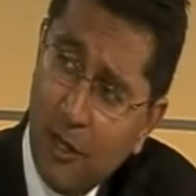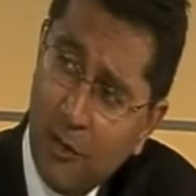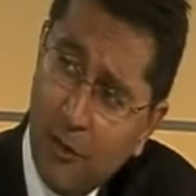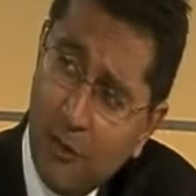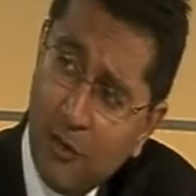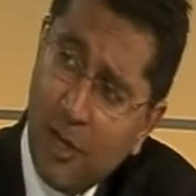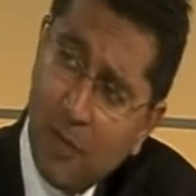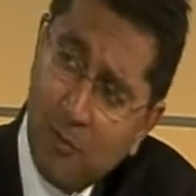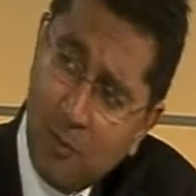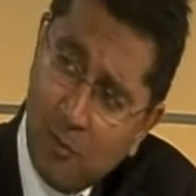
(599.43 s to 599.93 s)

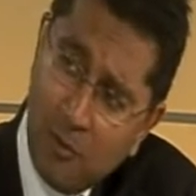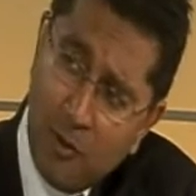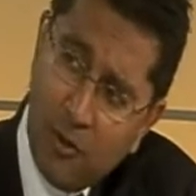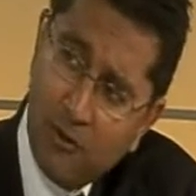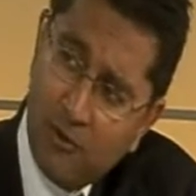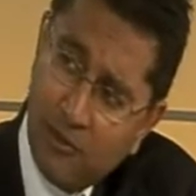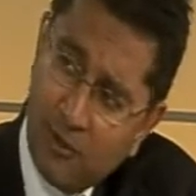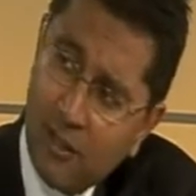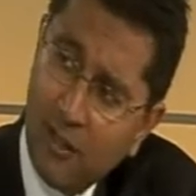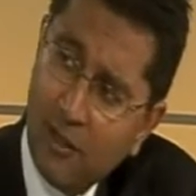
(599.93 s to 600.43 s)
you can be
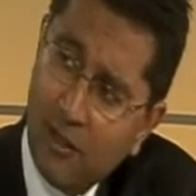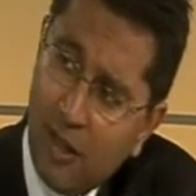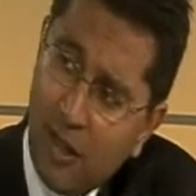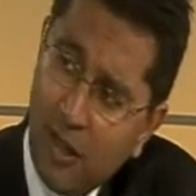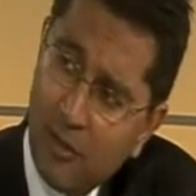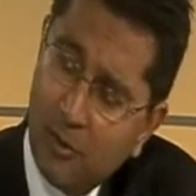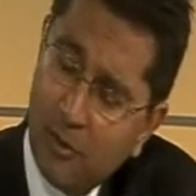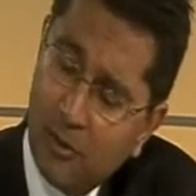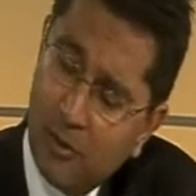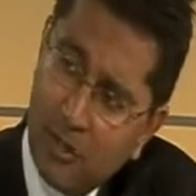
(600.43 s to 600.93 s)
personally
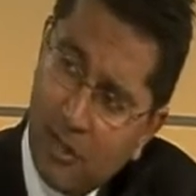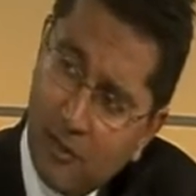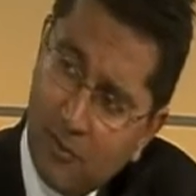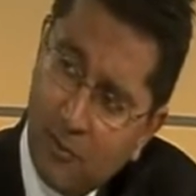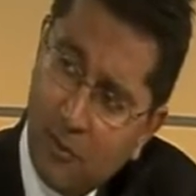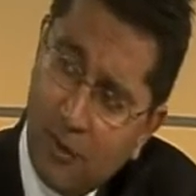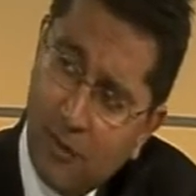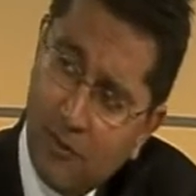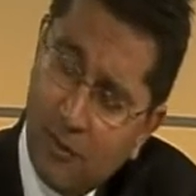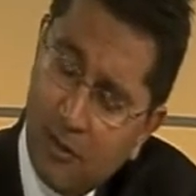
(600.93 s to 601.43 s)
liable, and
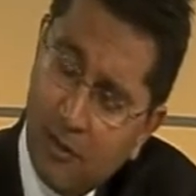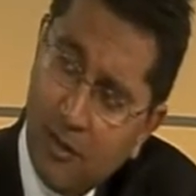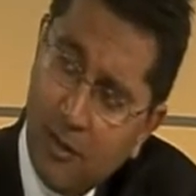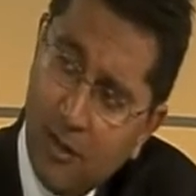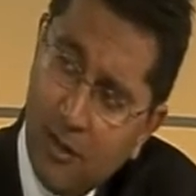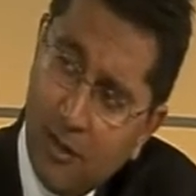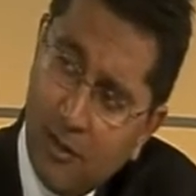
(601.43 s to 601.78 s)
that's one of the